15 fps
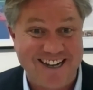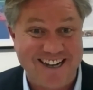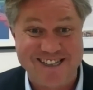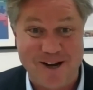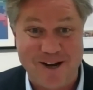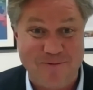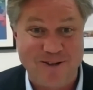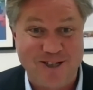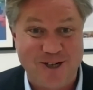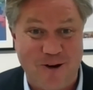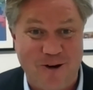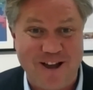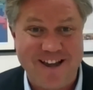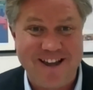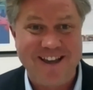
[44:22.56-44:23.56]
and some with
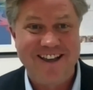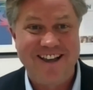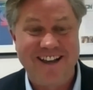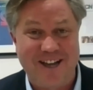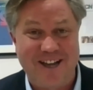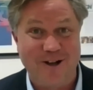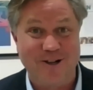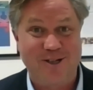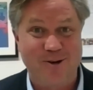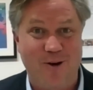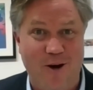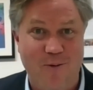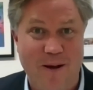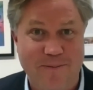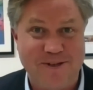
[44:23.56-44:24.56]
Joy, go to
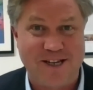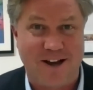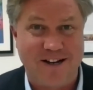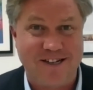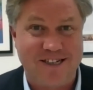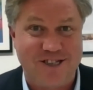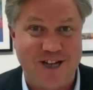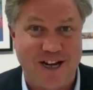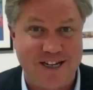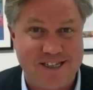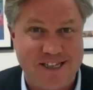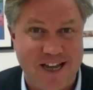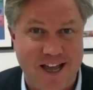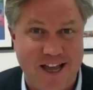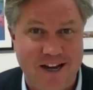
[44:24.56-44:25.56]
our website at
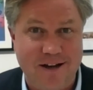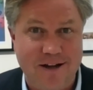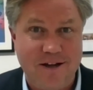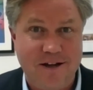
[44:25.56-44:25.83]
jcn.co.uk.